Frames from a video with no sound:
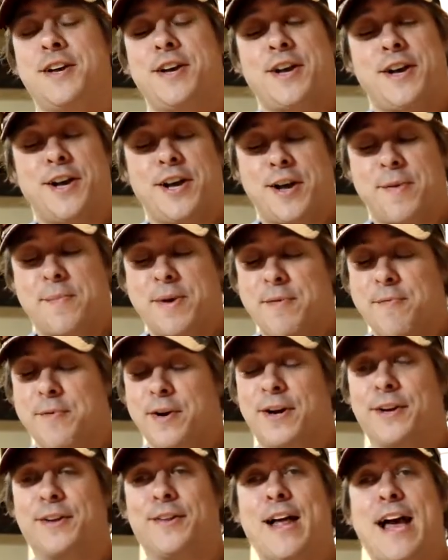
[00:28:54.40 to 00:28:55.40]
And
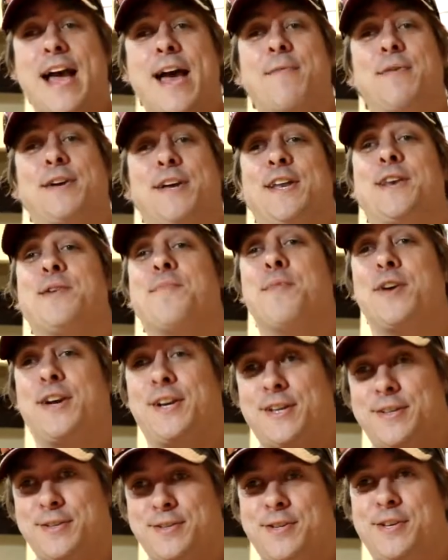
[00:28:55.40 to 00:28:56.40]
we're glad we're getting to bring
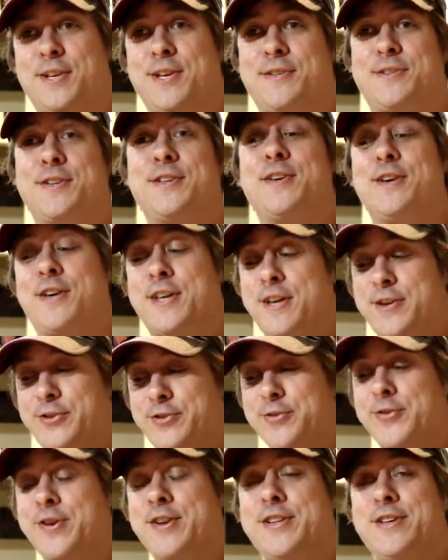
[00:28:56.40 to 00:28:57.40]
this to you so you can
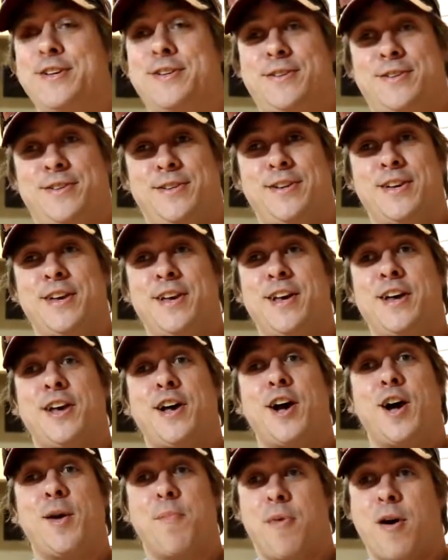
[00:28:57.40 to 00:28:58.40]
enjoy this
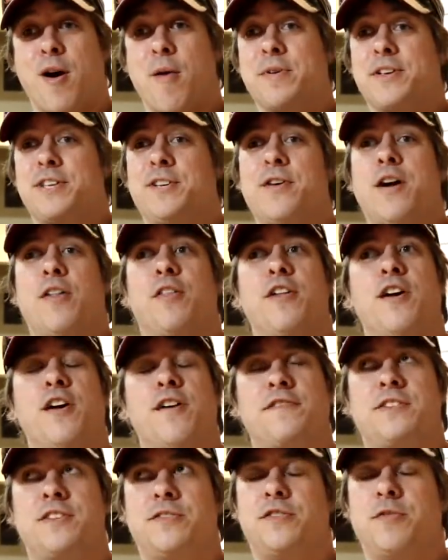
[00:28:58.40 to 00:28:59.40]
barbecue. I
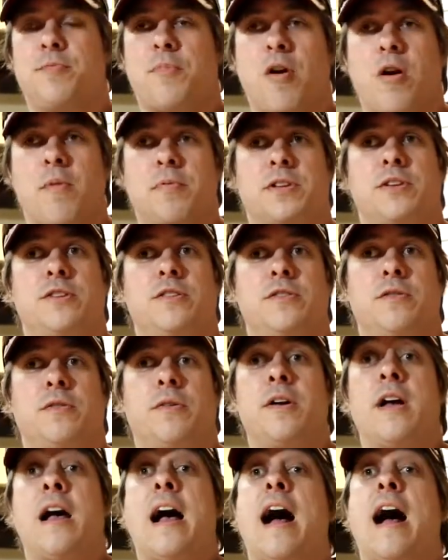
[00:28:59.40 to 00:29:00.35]
love to do barbecue.